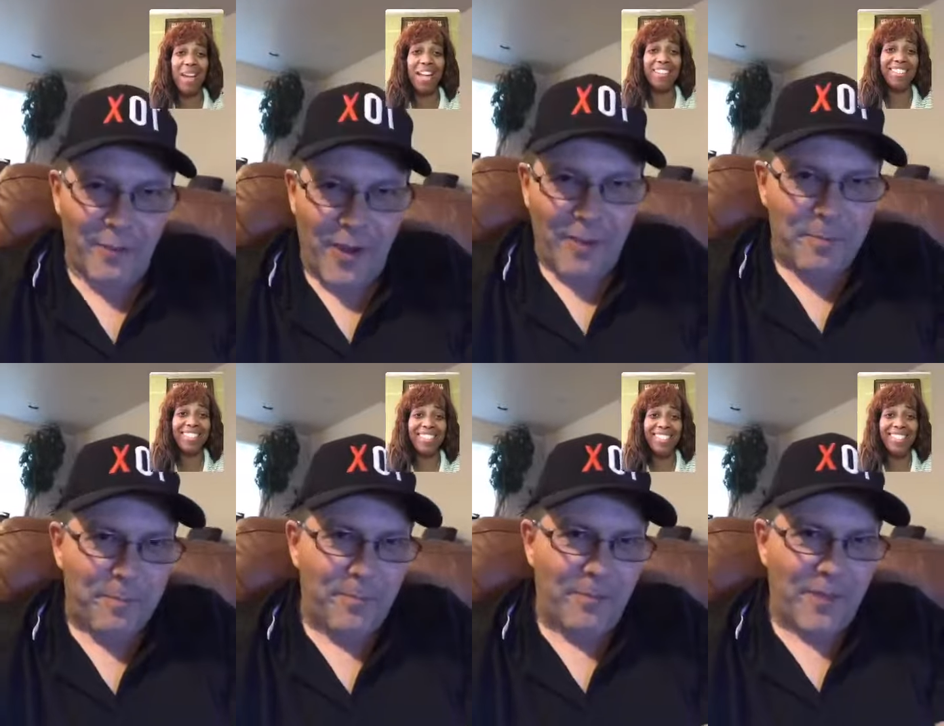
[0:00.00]
Speaker 1: I,
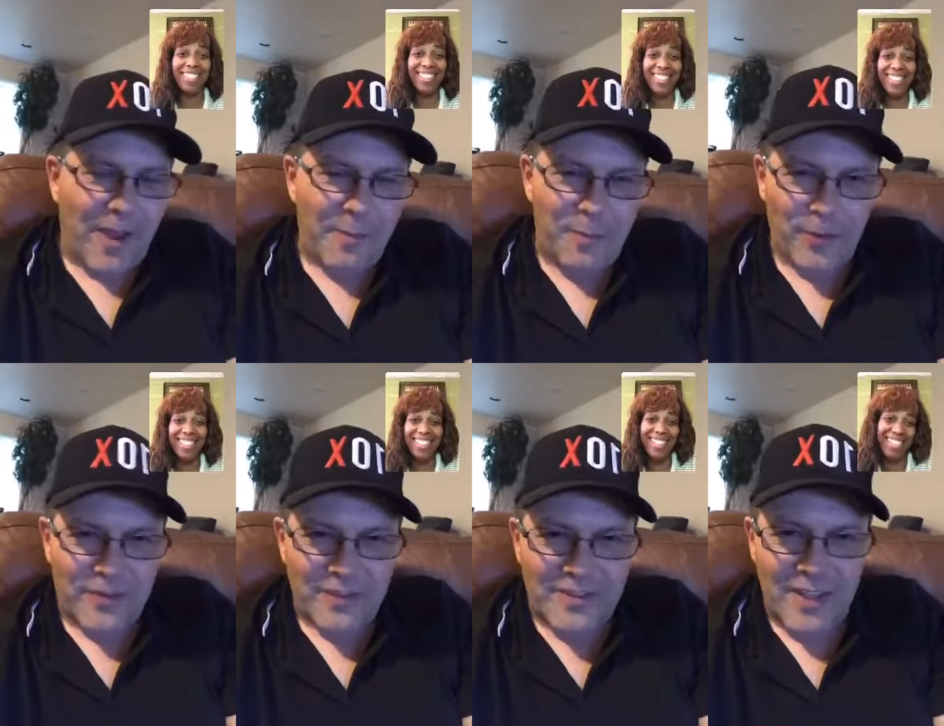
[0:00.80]
I put the
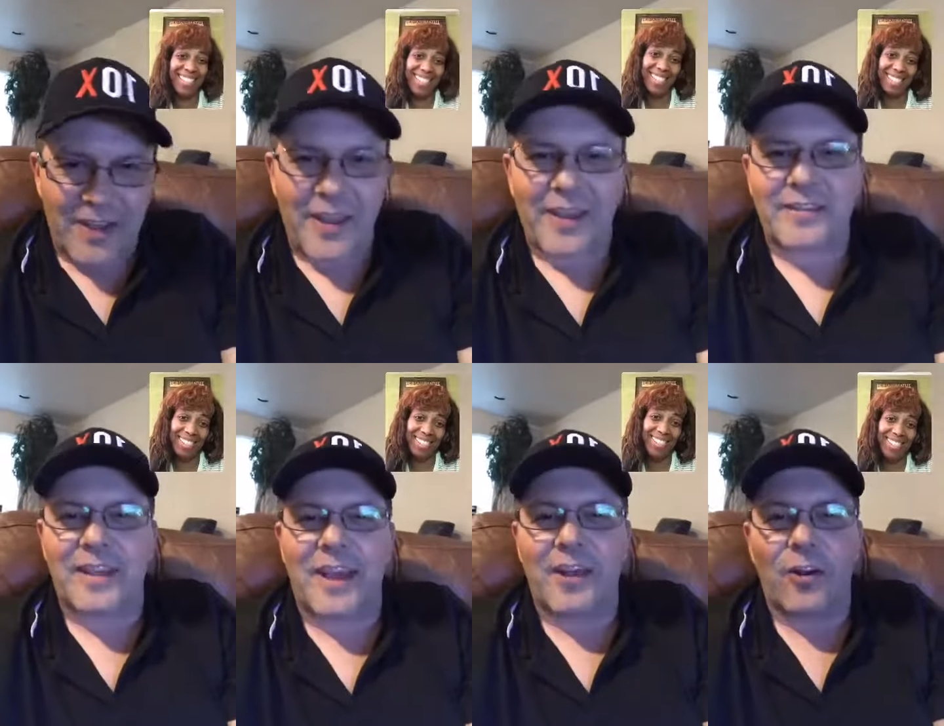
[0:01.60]
10x
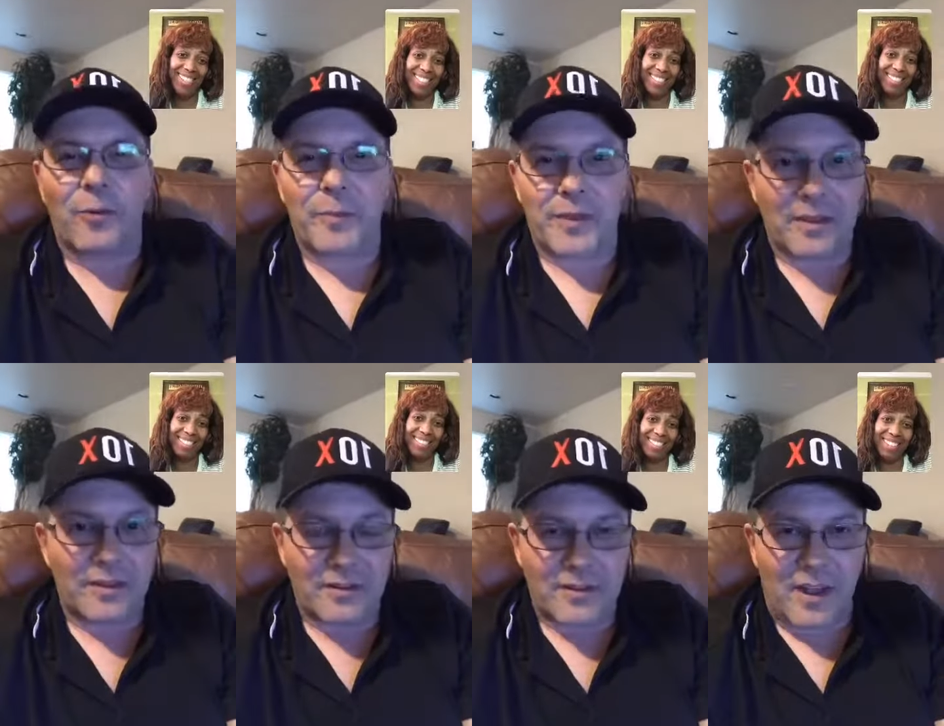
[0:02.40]
hat on because
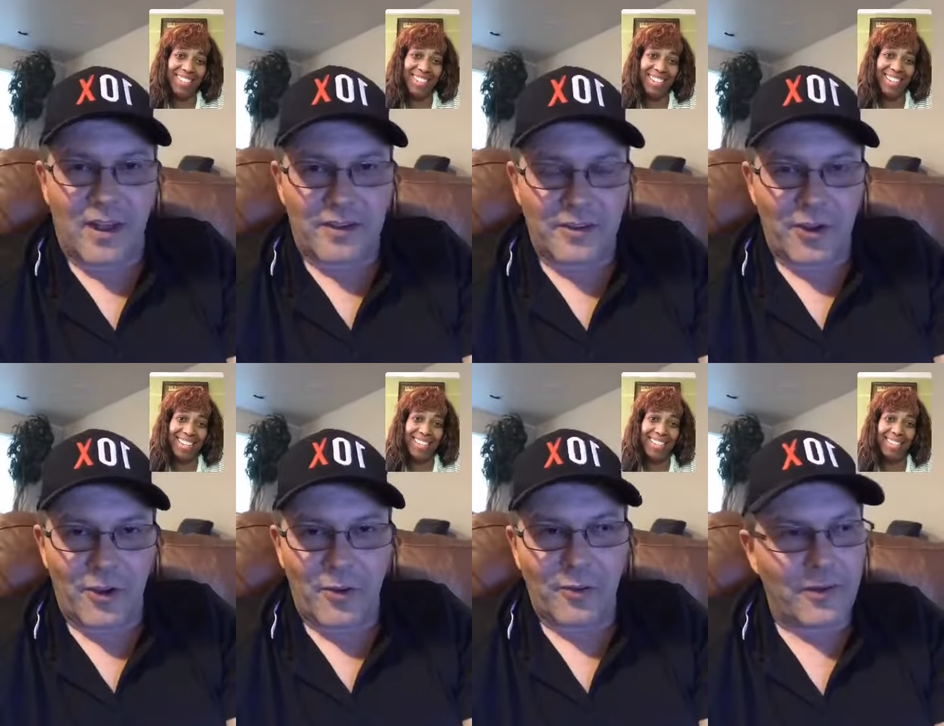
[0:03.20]
I, you
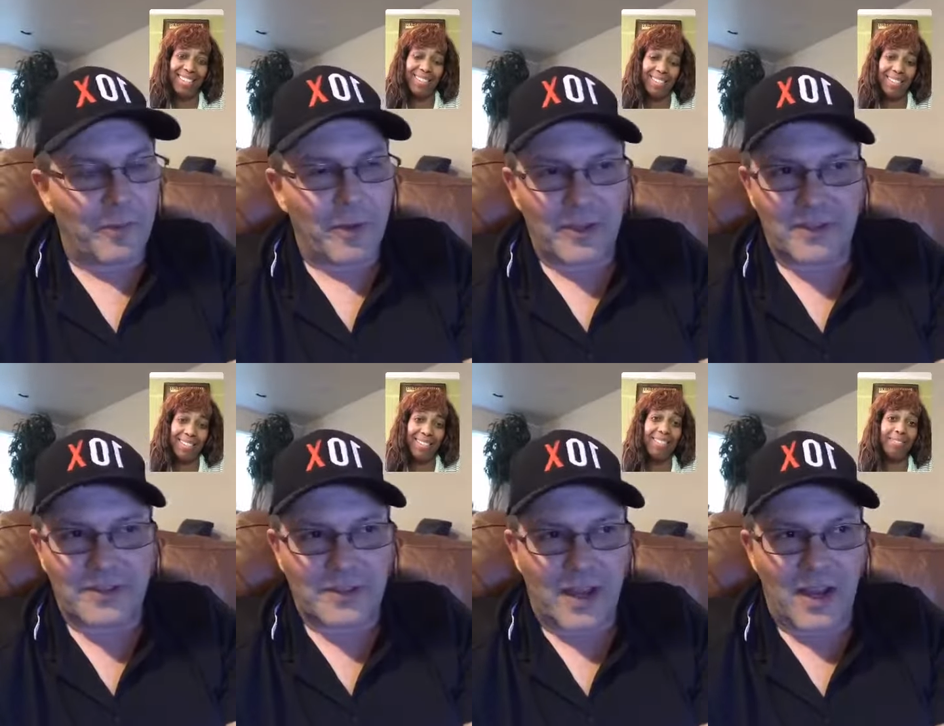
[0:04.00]
know, I mean,
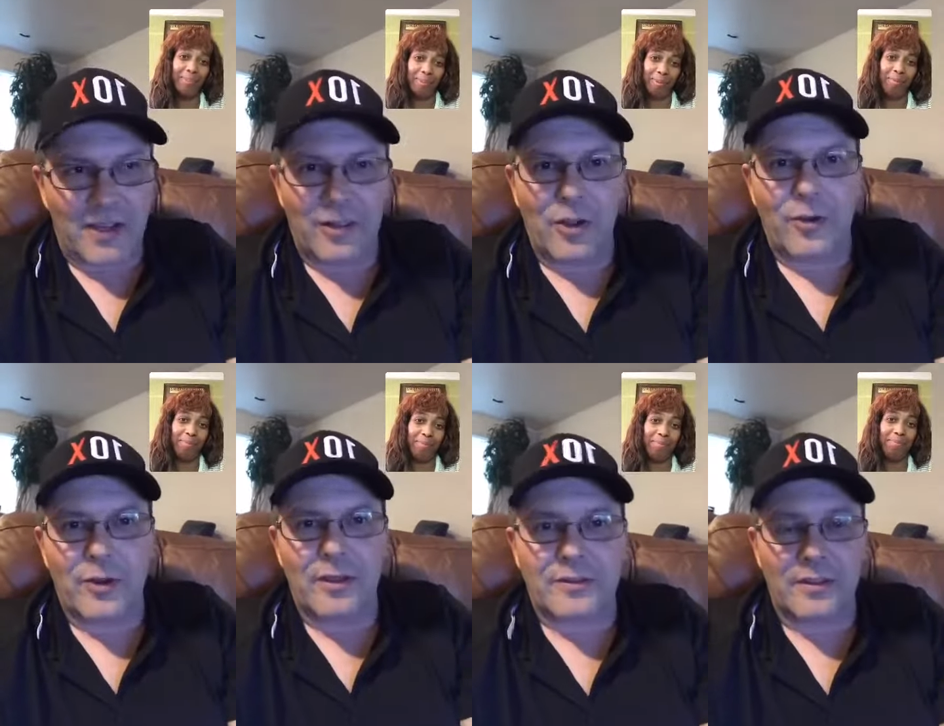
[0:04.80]
Scott Colonna
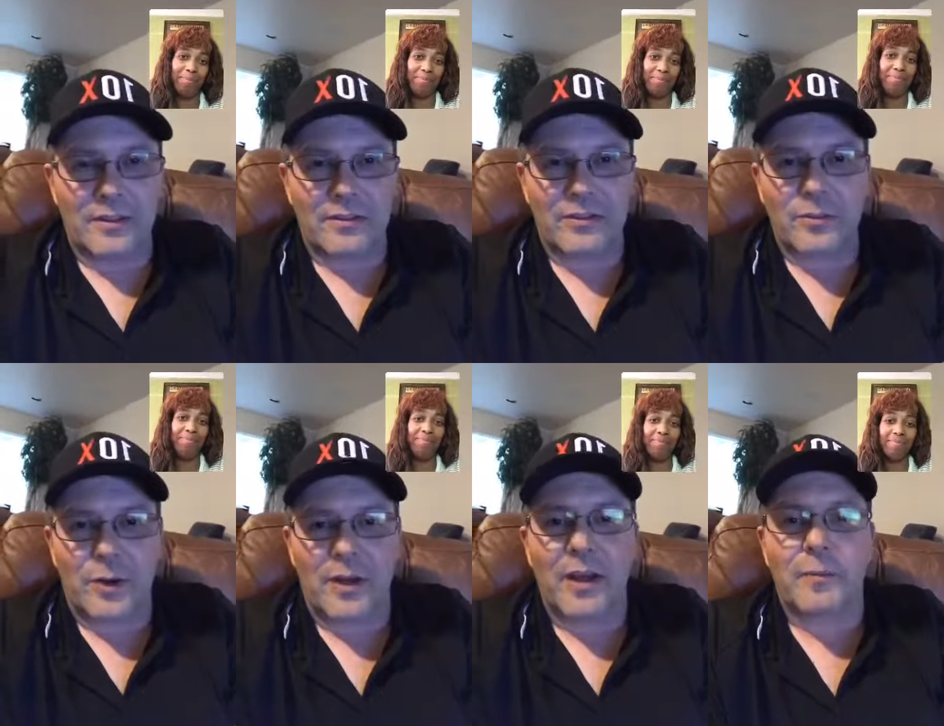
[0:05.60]
is a
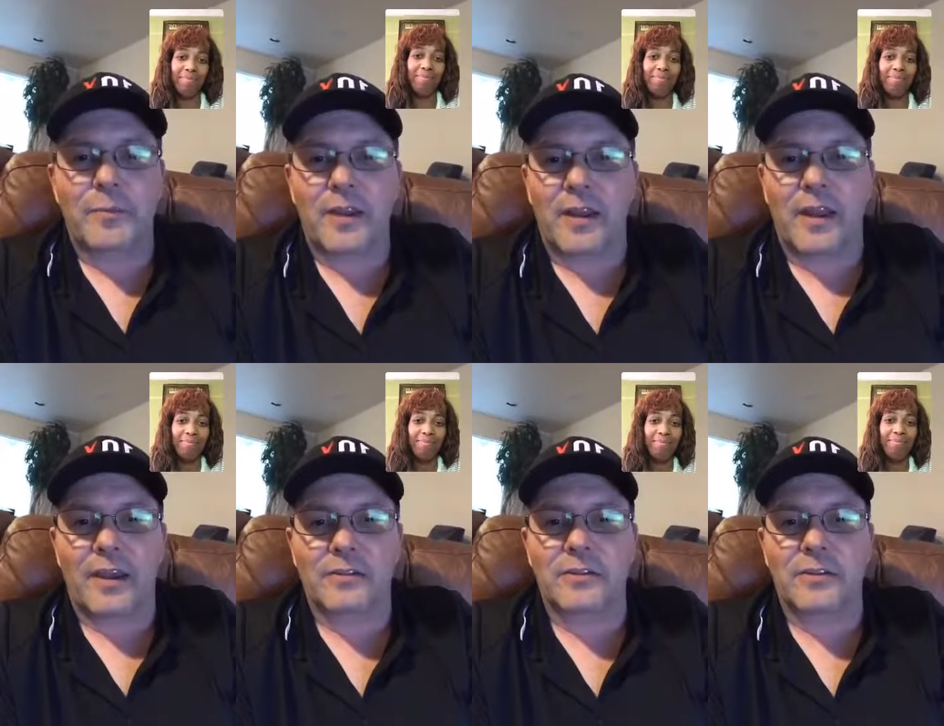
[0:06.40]
straight up
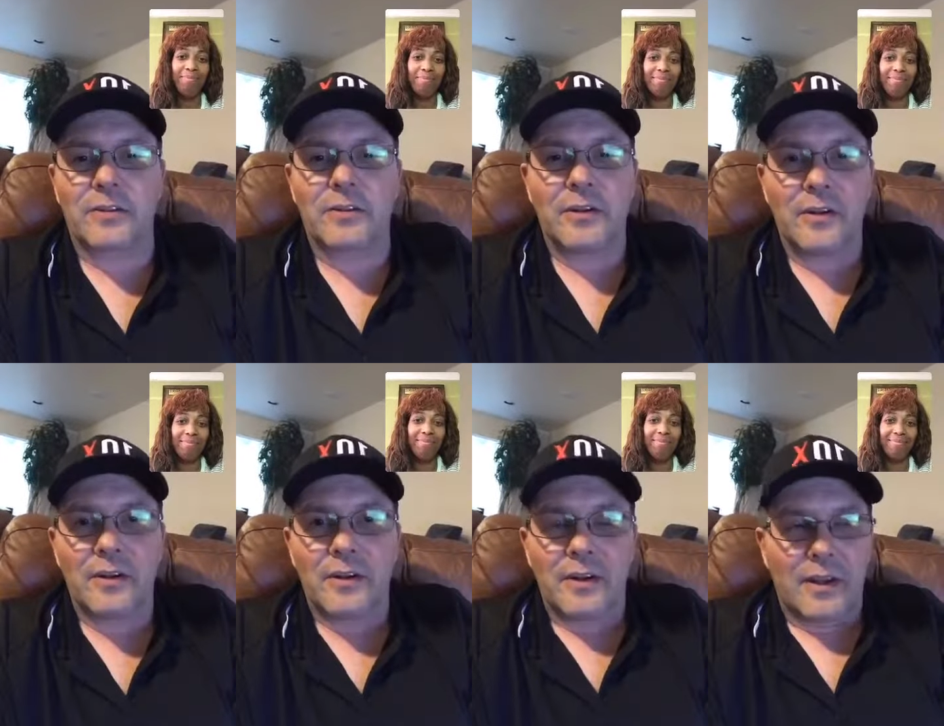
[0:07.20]
10xer,
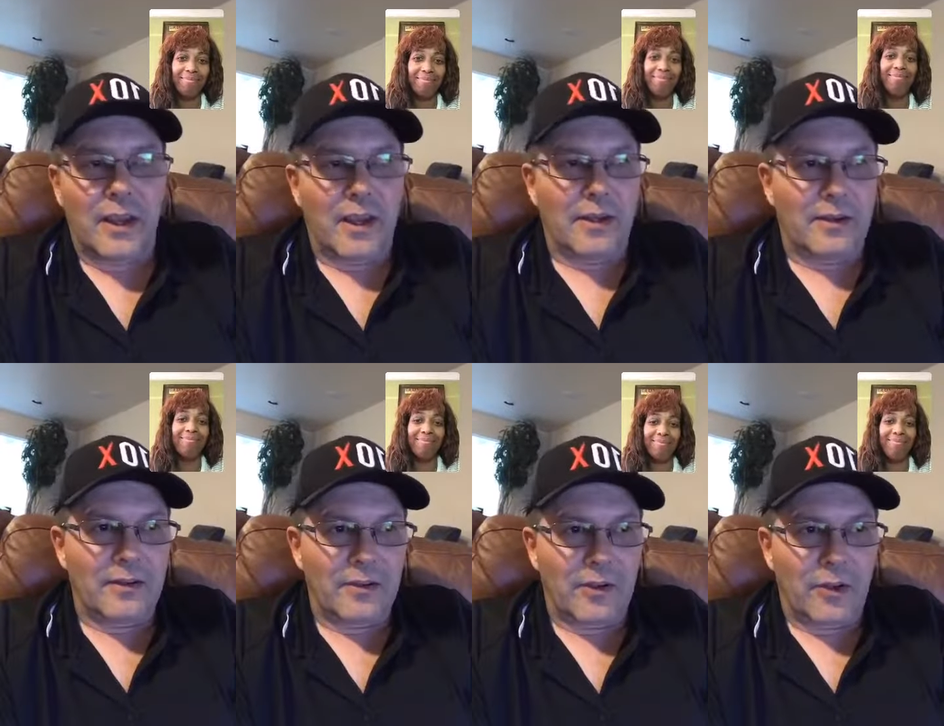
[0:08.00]
and you
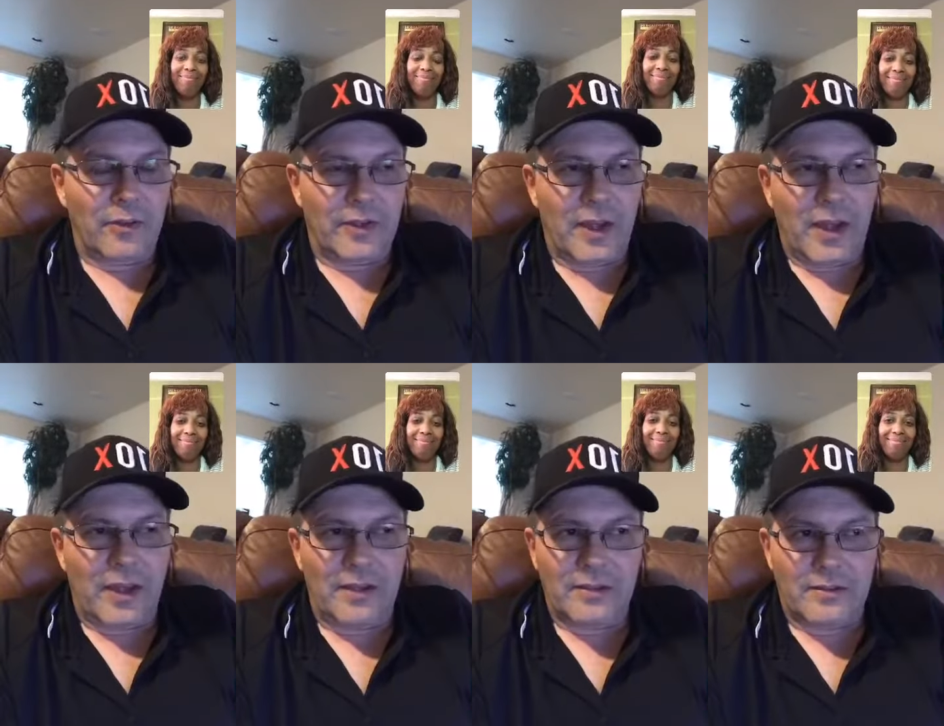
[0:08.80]
know, the guy
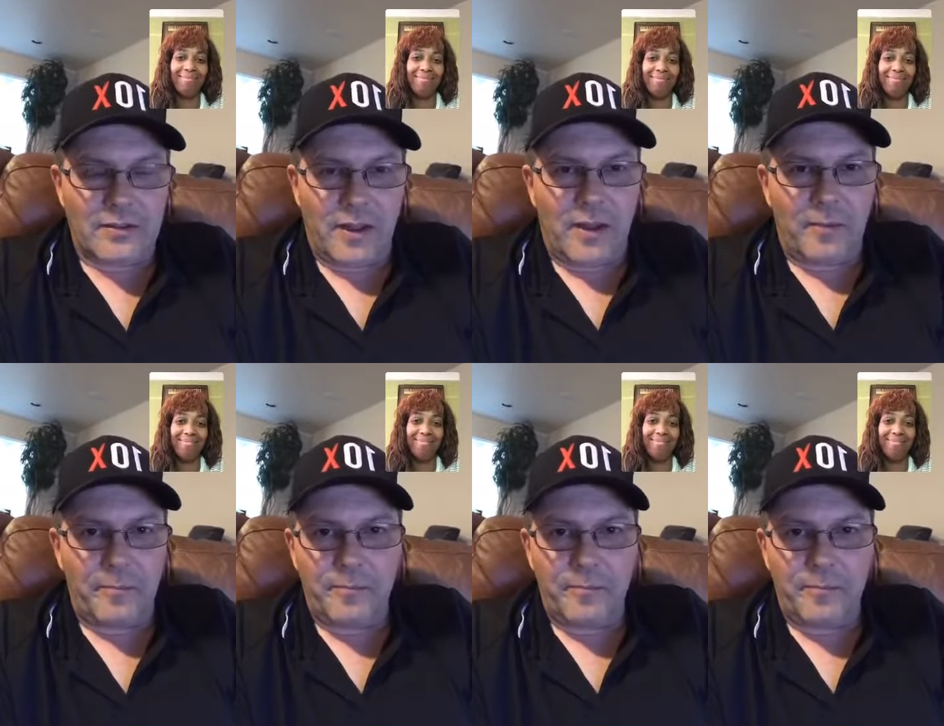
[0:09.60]
is um,